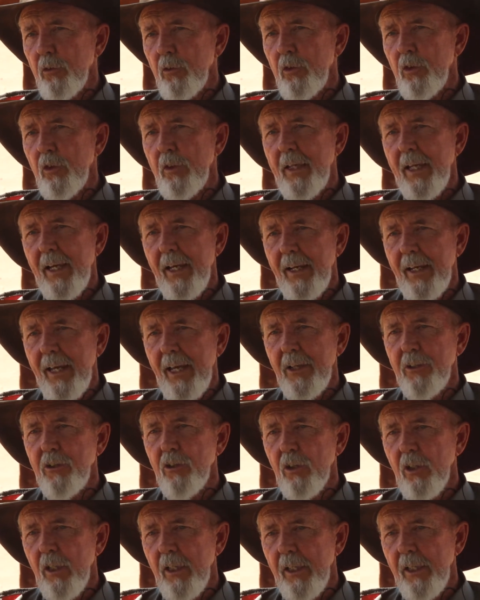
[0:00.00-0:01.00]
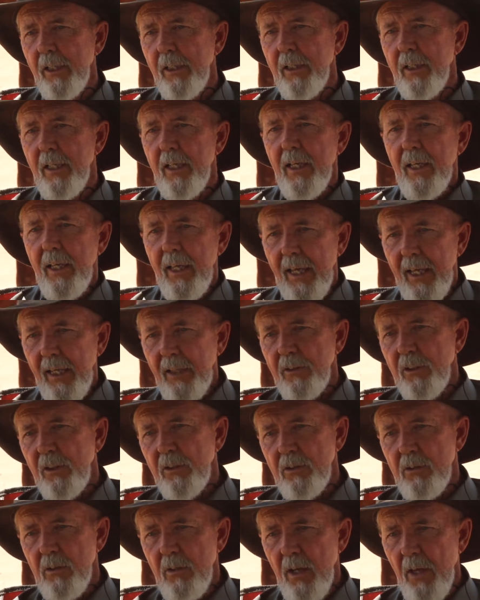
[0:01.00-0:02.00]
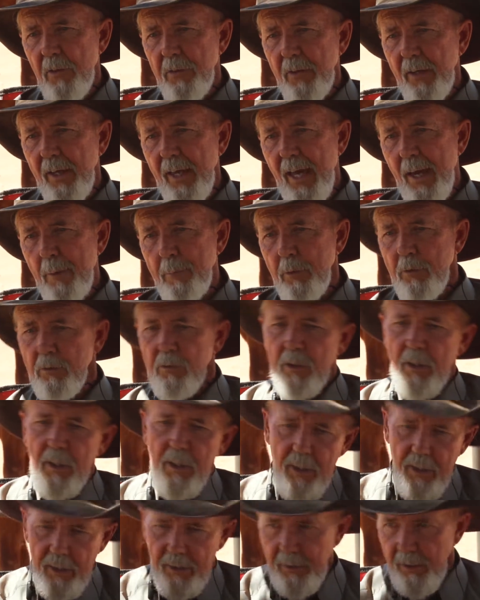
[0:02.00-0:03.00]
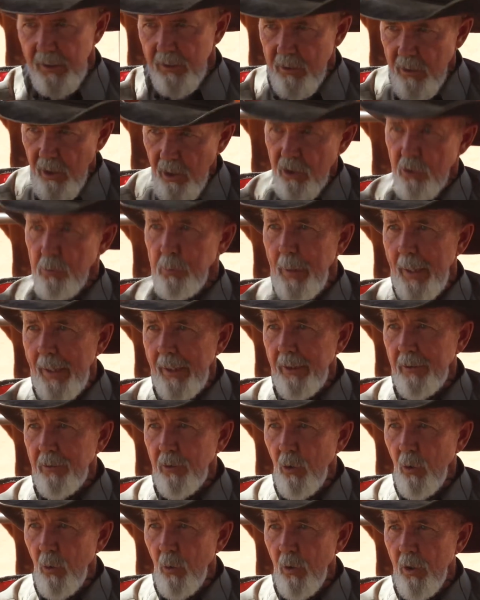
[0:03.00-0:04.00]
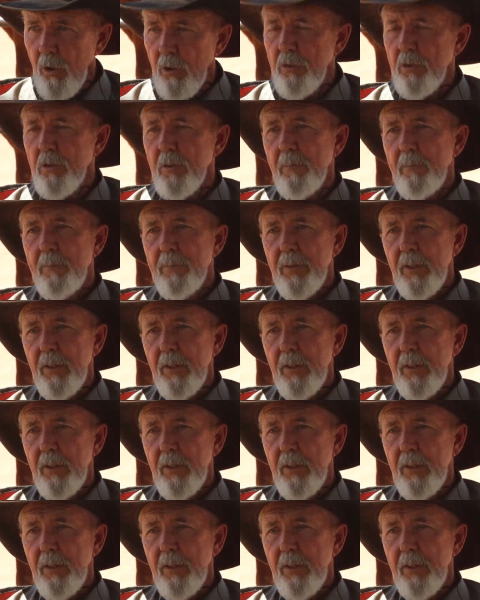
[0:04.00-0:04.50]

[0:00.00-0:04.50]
You can't add your leg, add this, and nothing happens, and then start spanking the horse.